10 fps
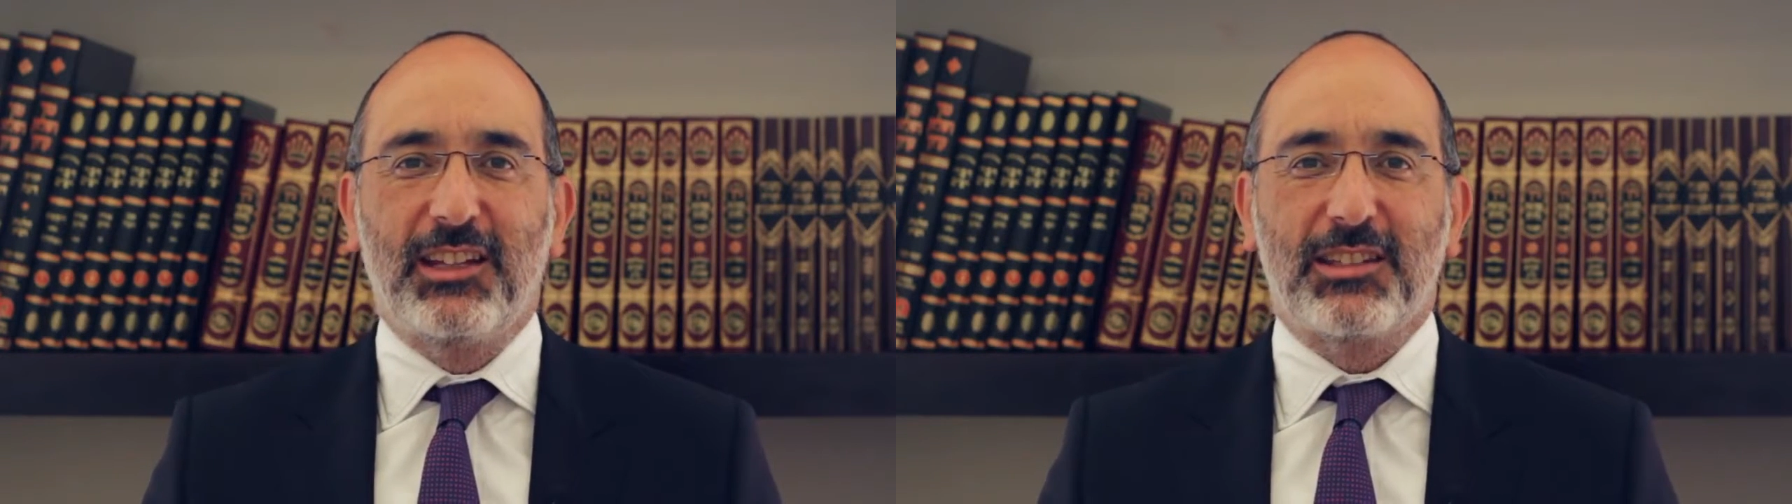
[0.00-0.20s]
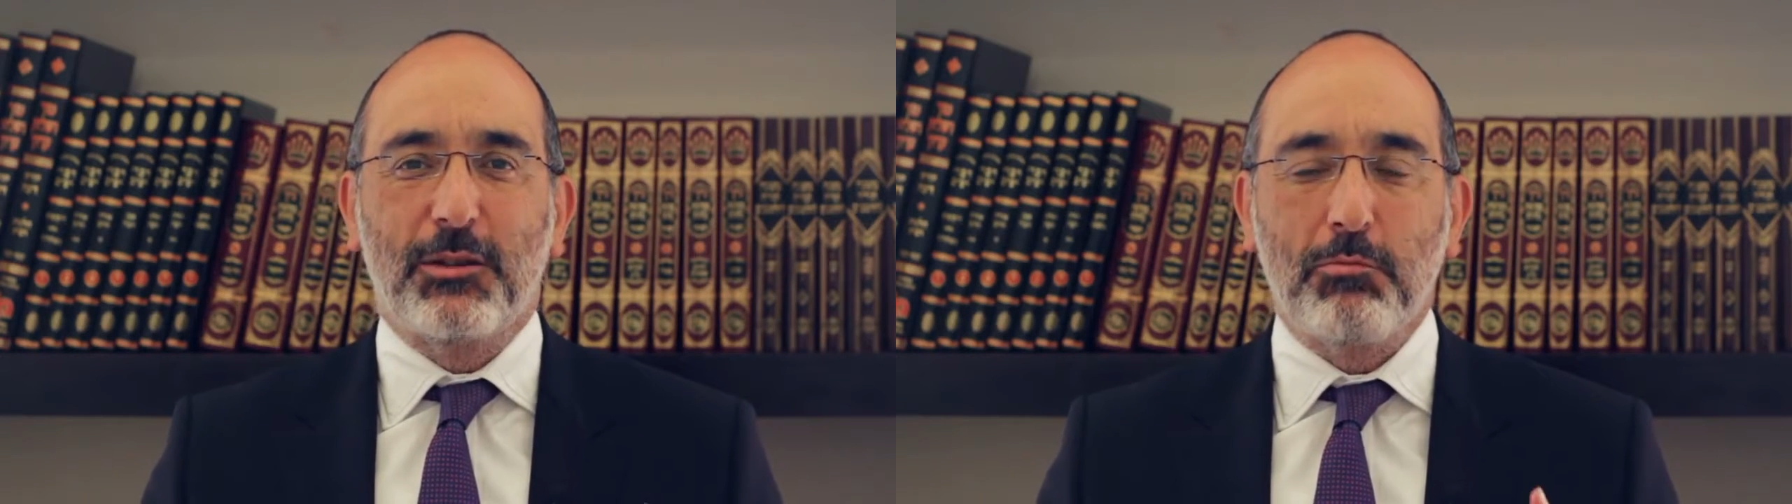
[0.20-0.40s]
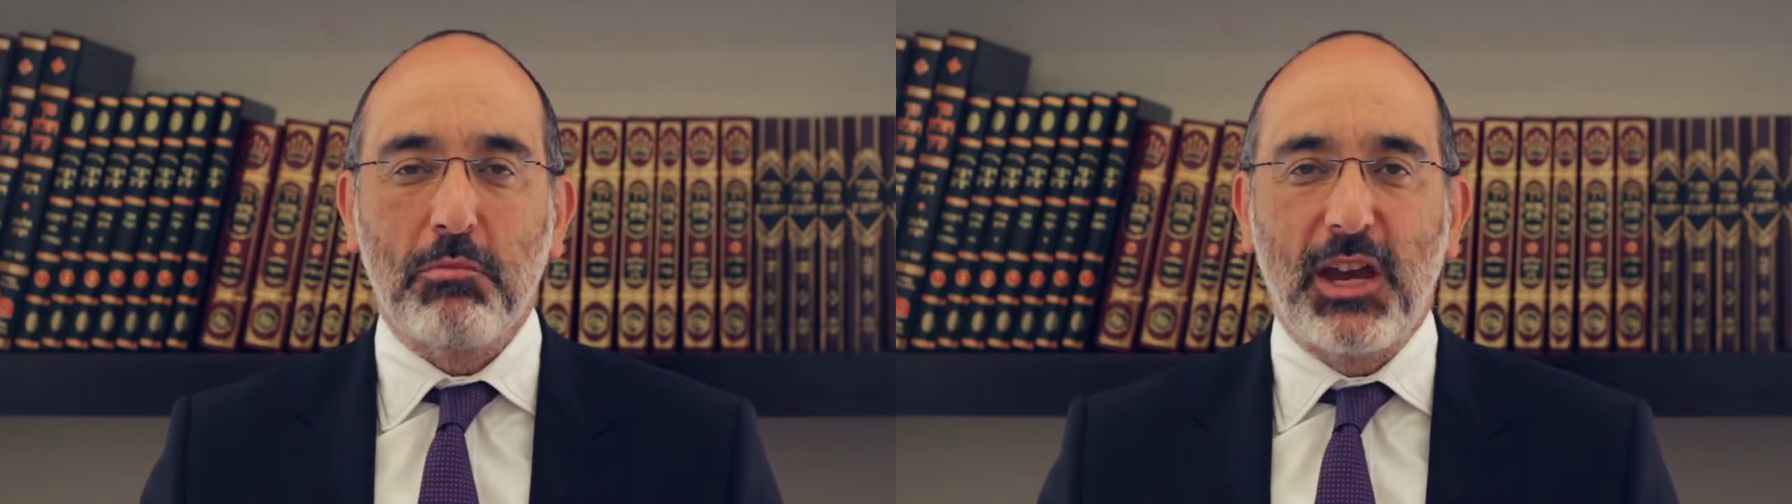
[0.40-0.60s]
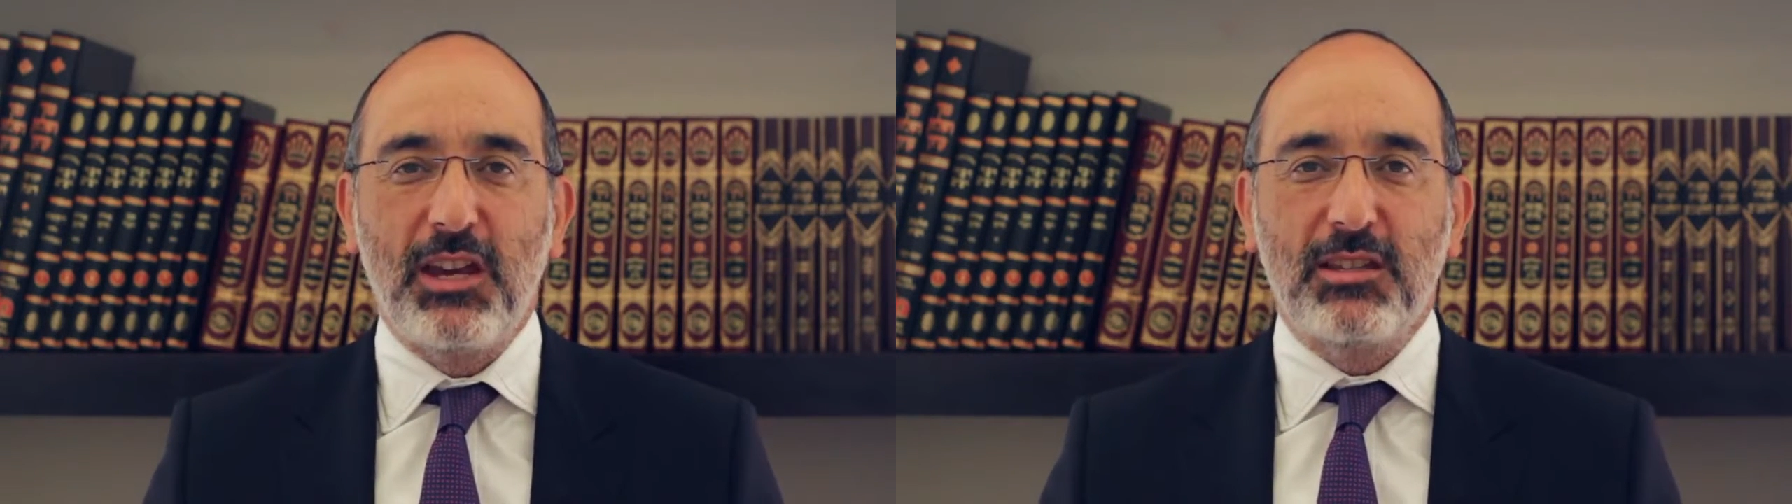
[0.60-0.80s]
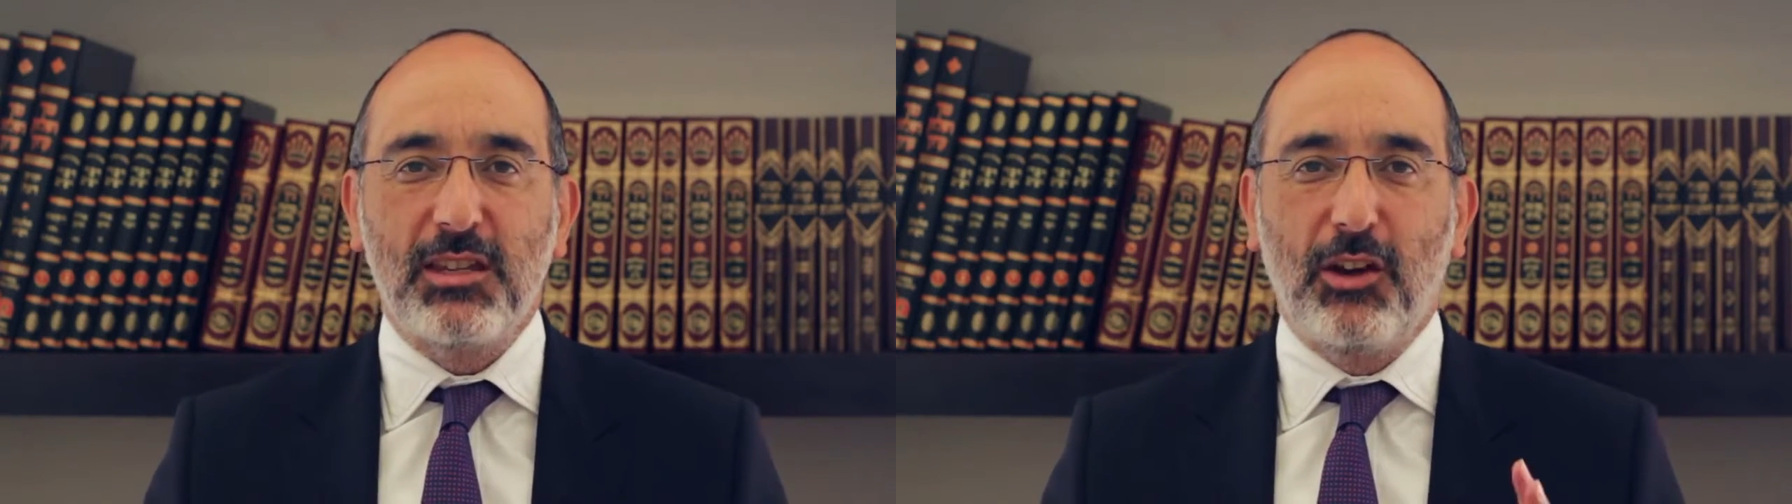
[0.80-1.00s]
It's an
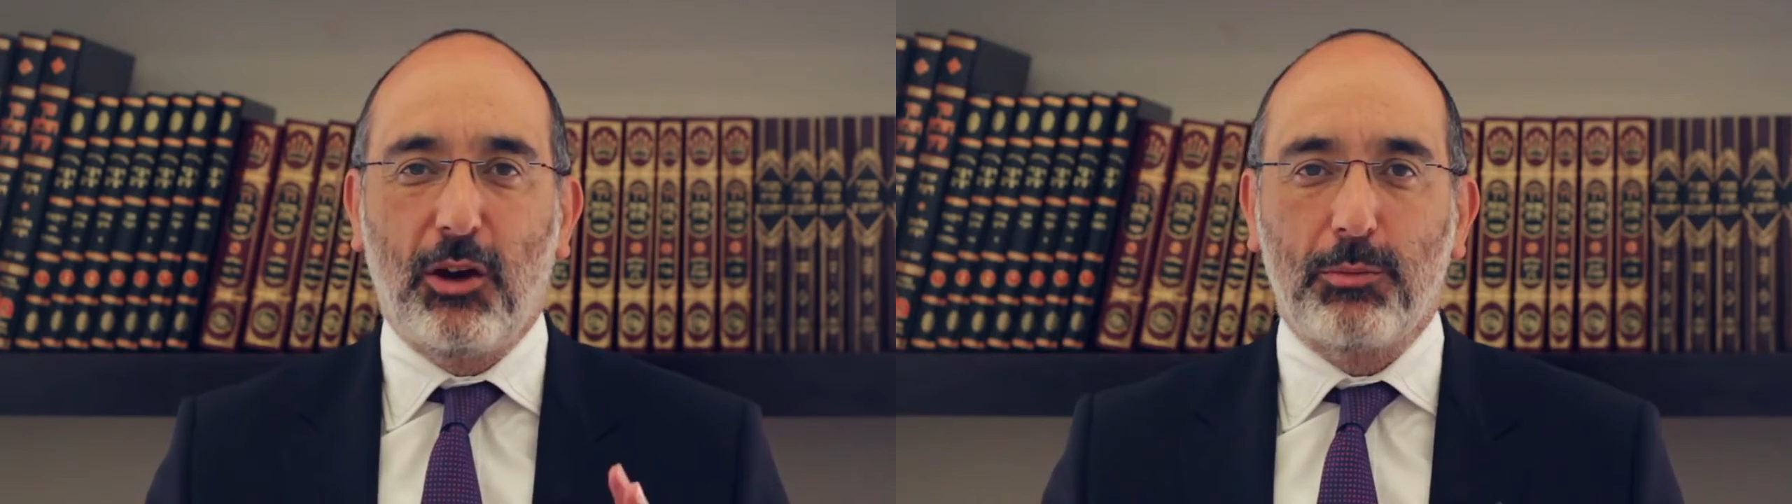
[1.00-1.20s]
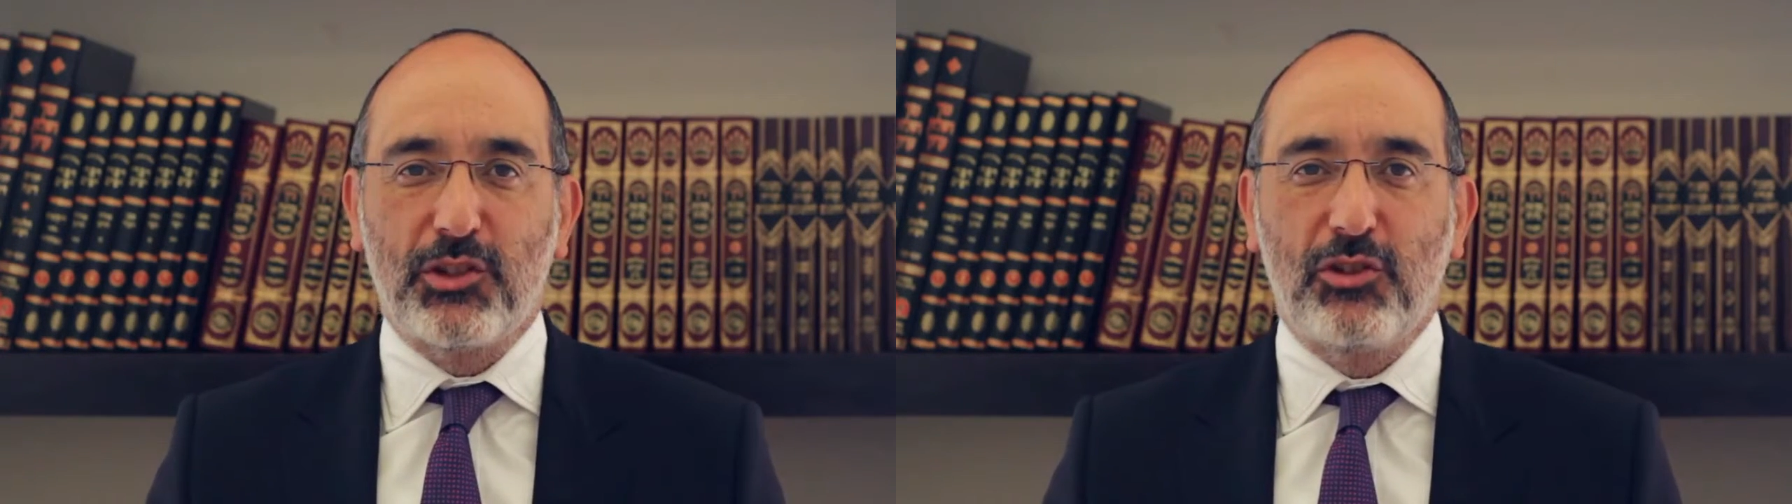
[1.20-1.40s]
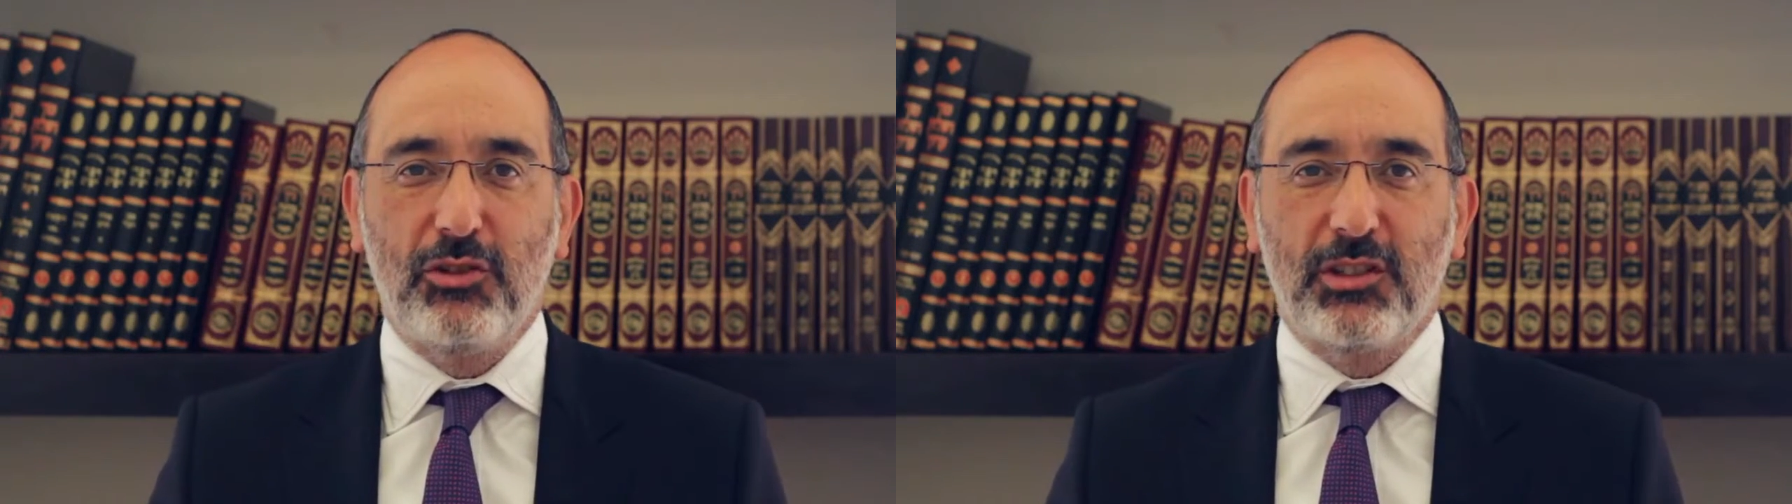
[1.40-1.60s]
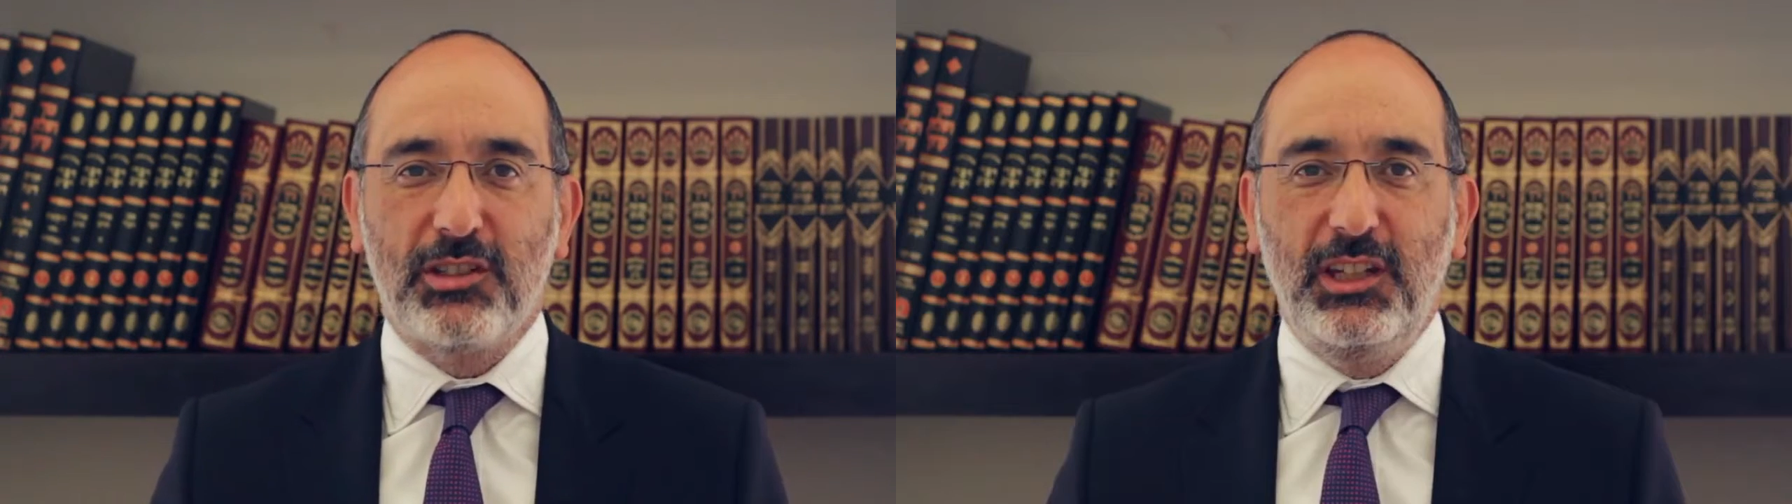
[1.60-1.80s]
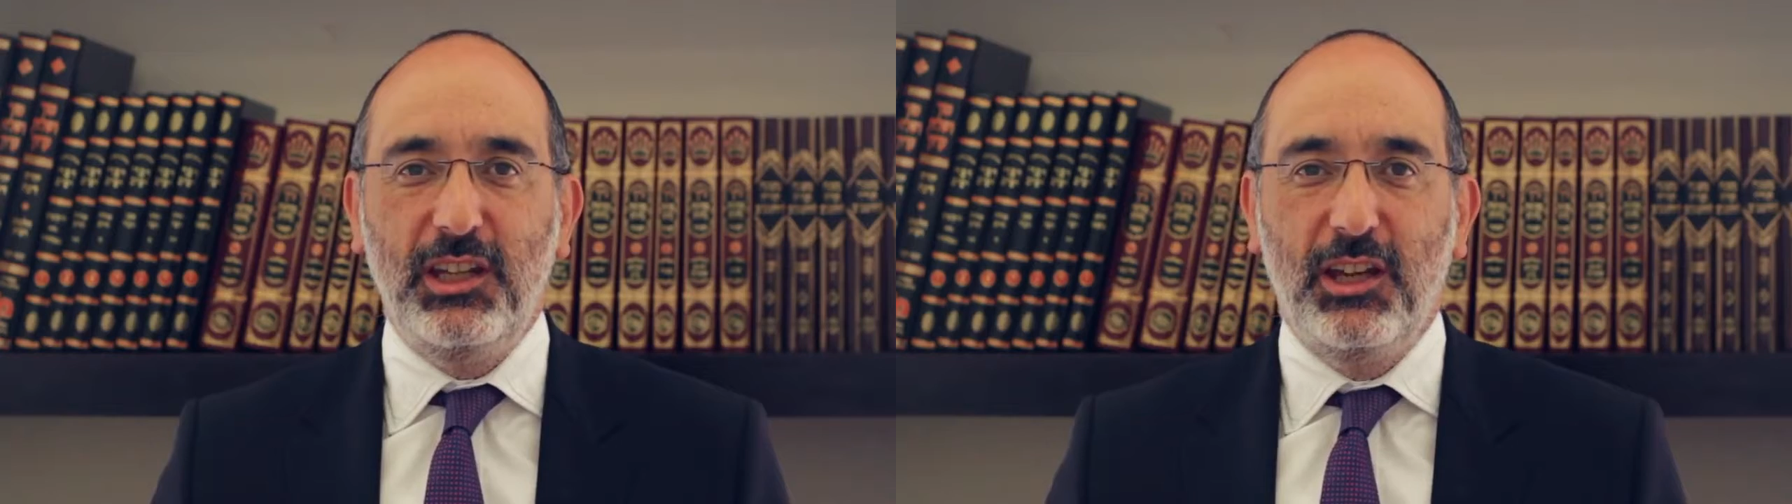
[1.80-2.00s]
amazing
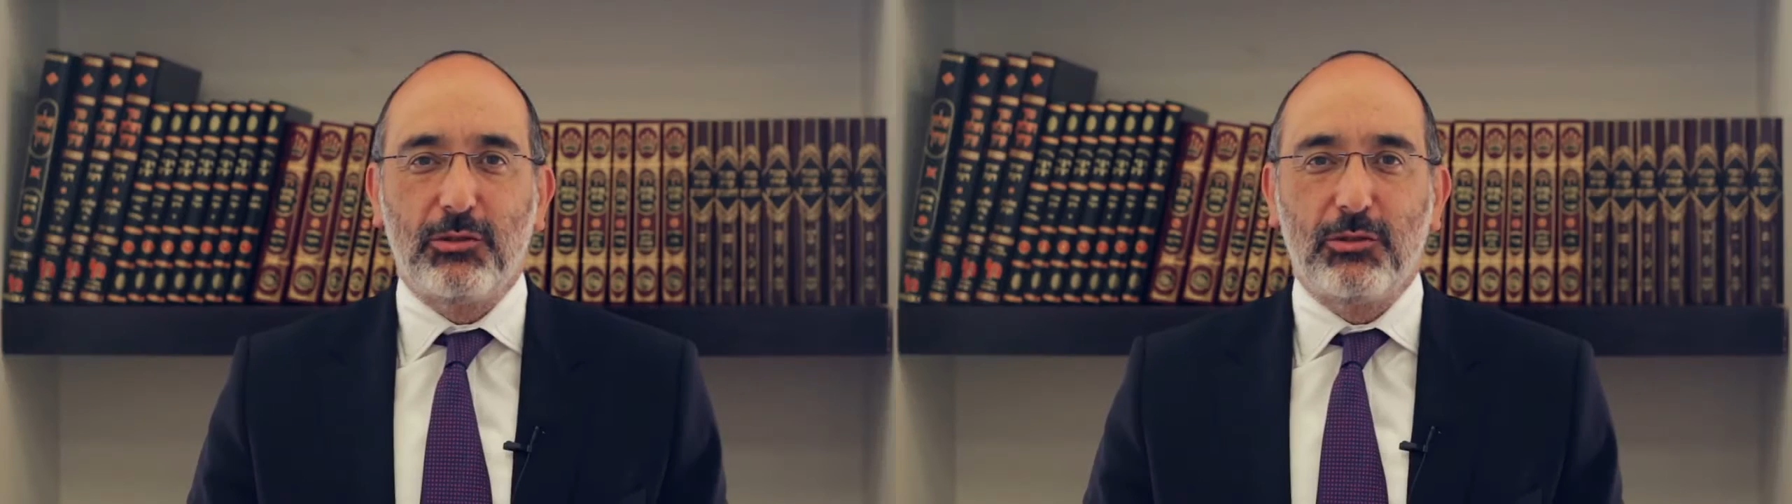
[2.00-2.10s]
opportunity